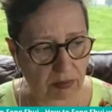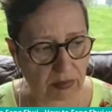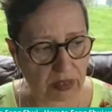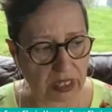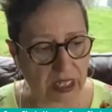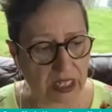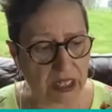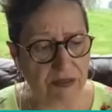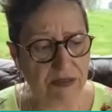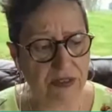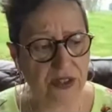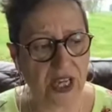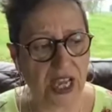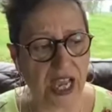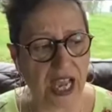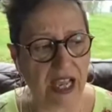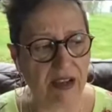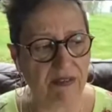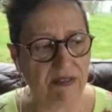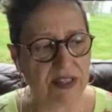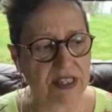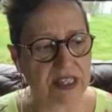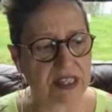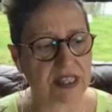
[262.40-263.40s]
if you
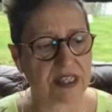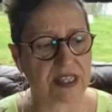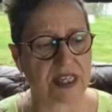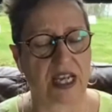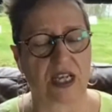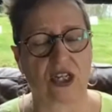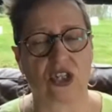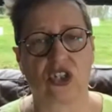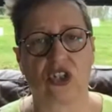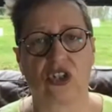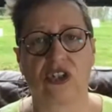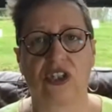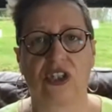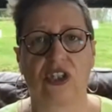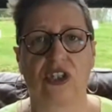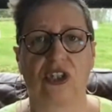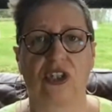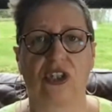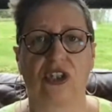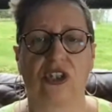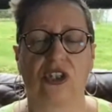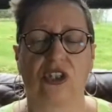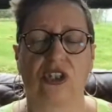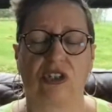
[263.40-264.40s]
have a stash on
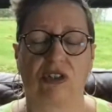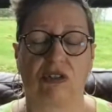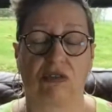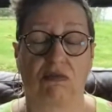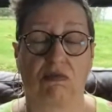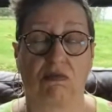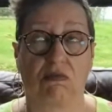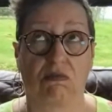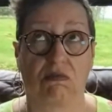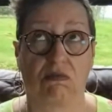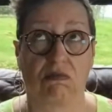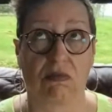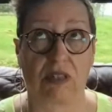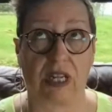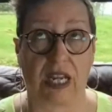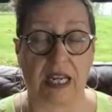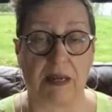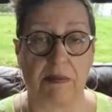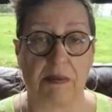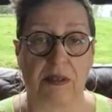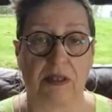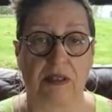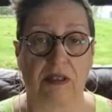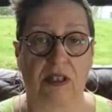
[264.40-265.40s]
your
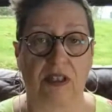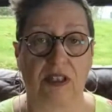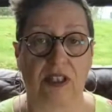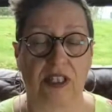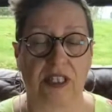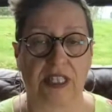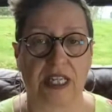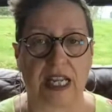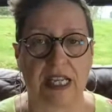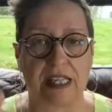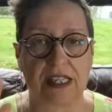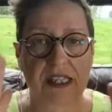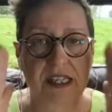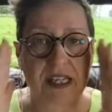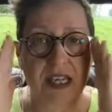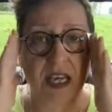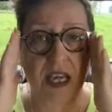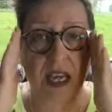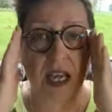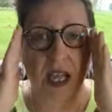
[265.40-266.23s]
table, on your desk,